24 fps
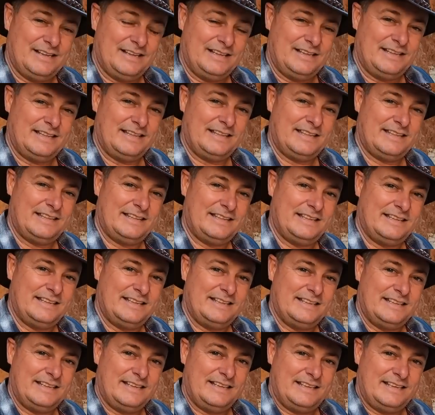
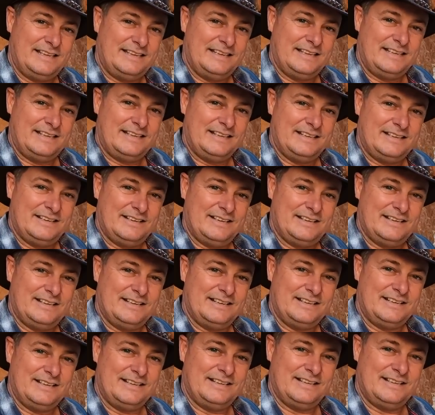
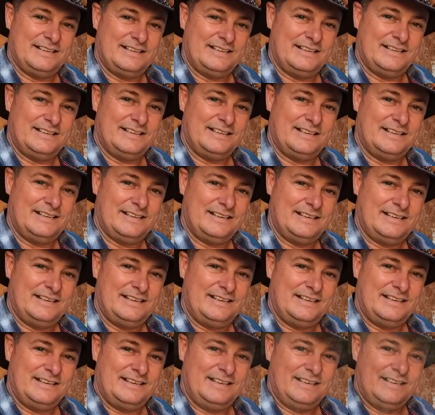
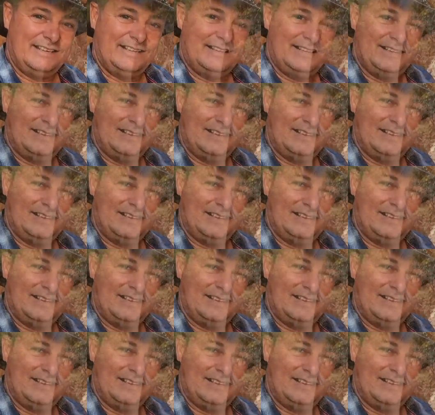No words are spoken by the person on screen.